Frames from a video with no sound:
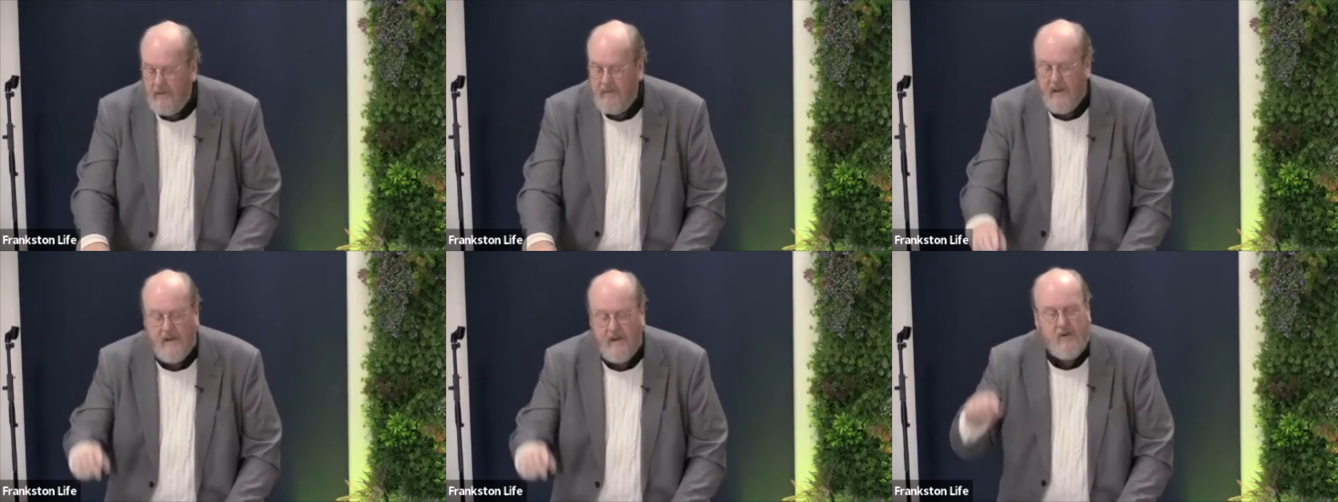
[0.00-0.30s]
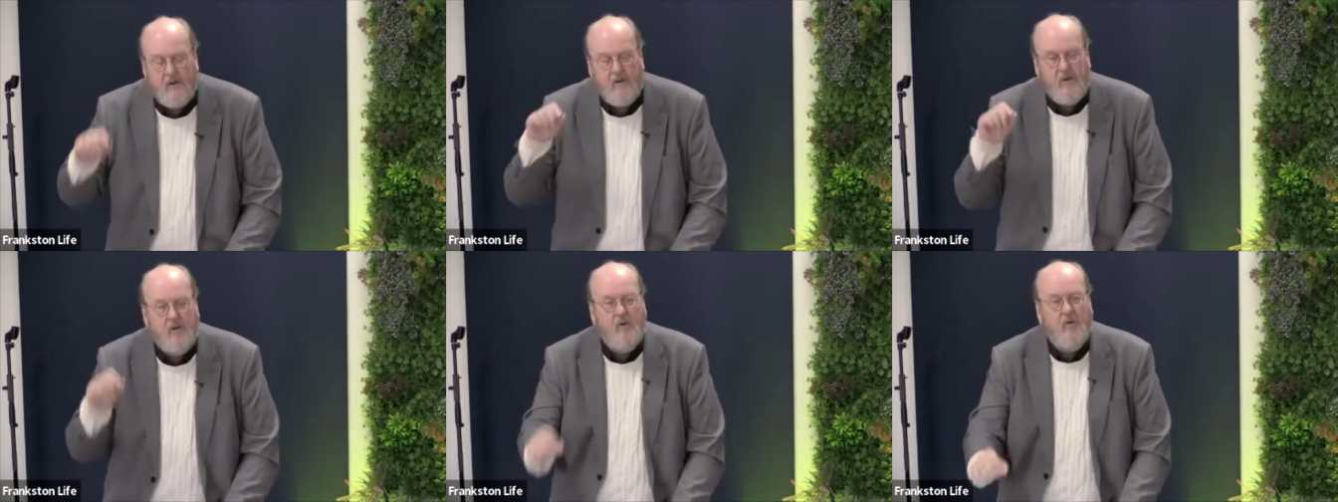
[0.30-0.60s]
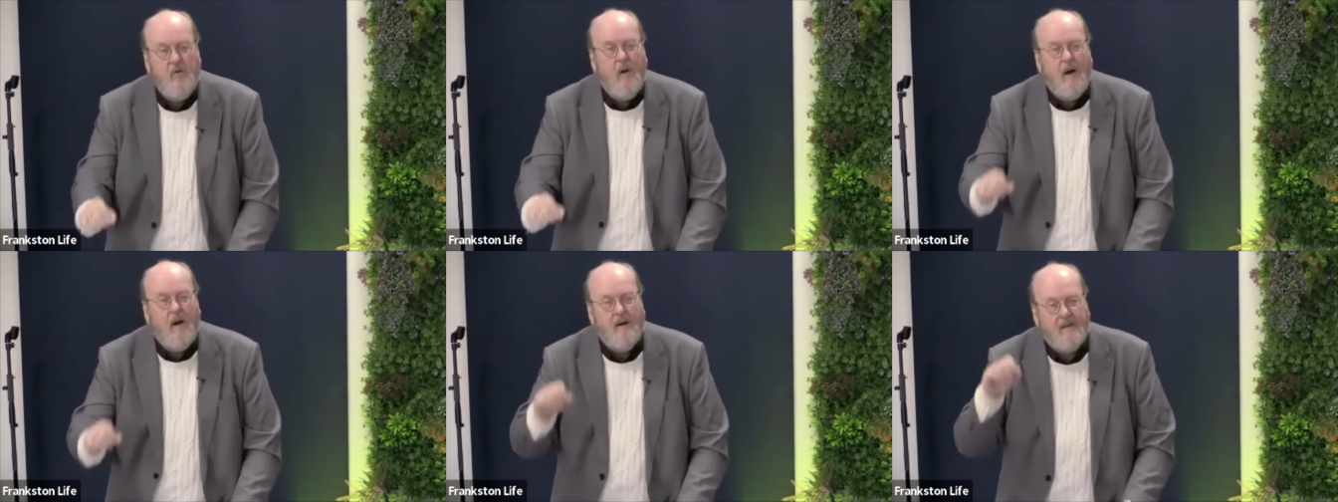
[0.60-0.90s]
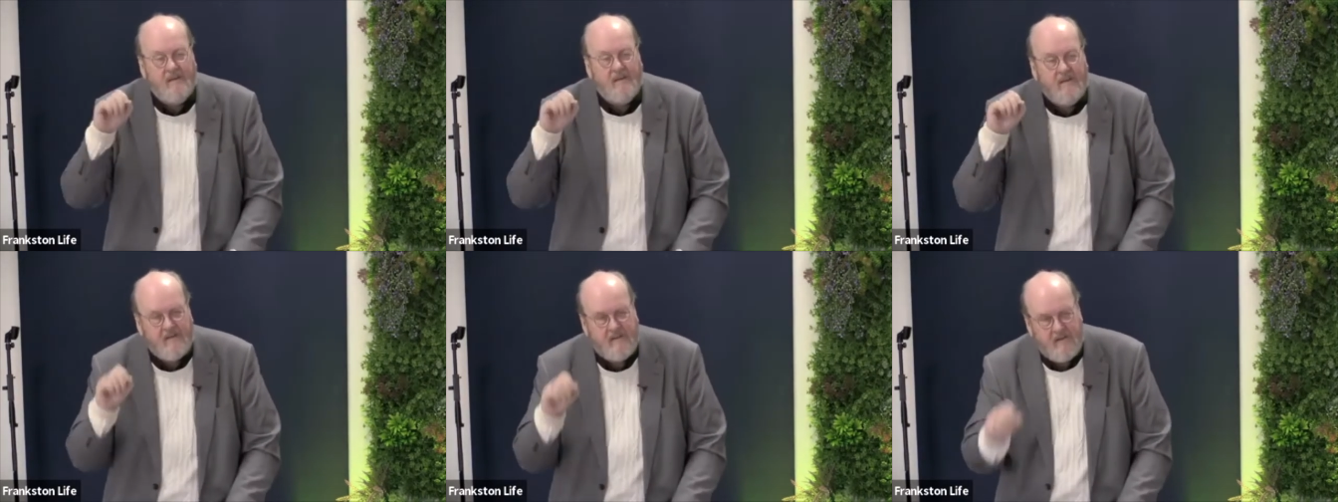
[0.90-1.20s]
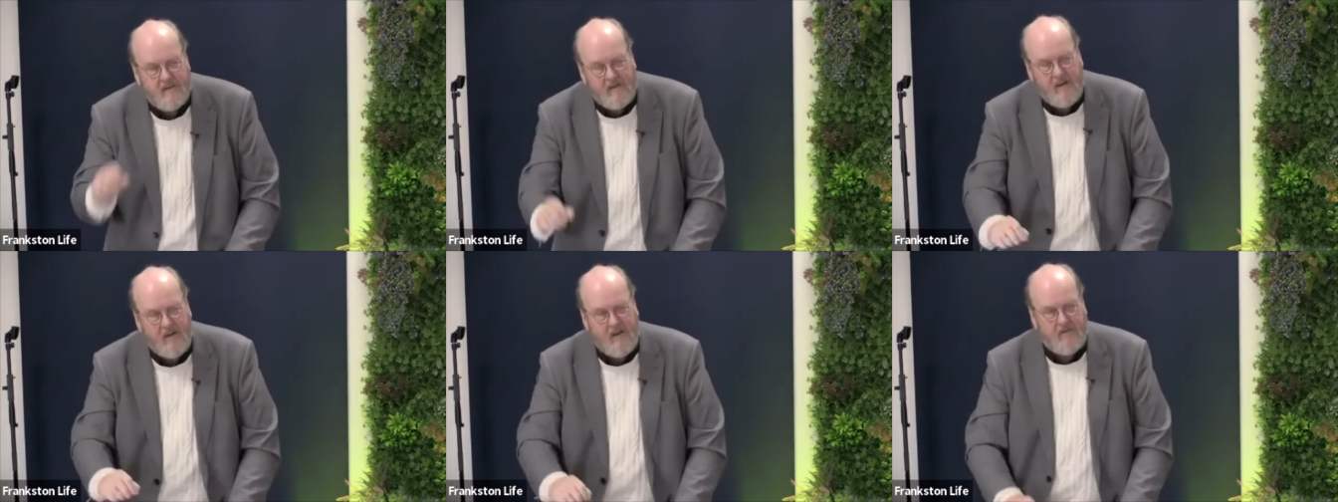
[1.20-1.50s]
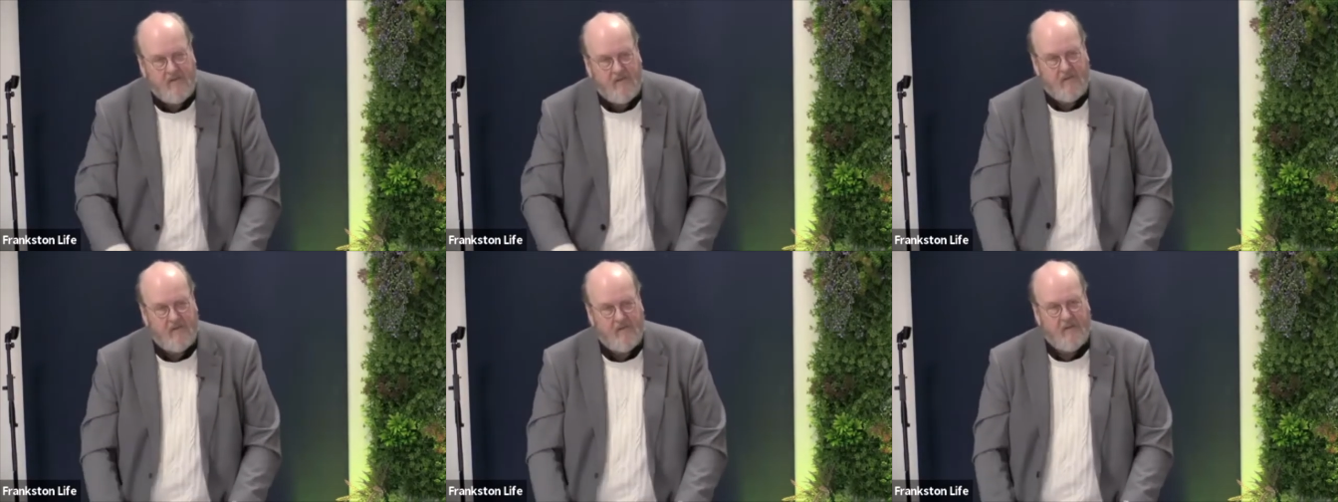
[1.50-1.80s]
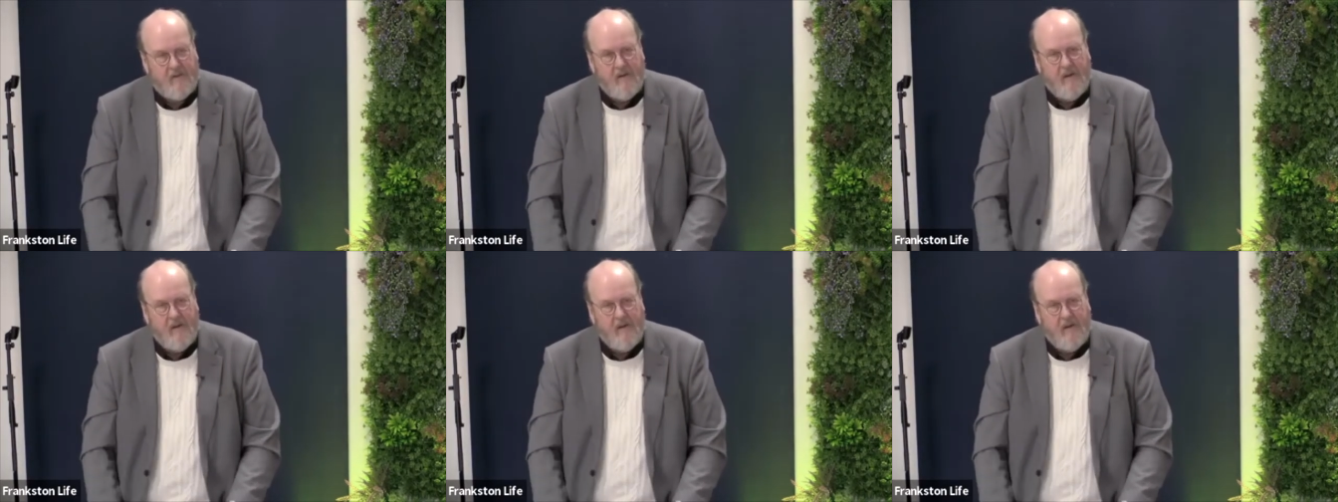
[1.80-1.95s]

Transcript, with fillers: then you are deceived.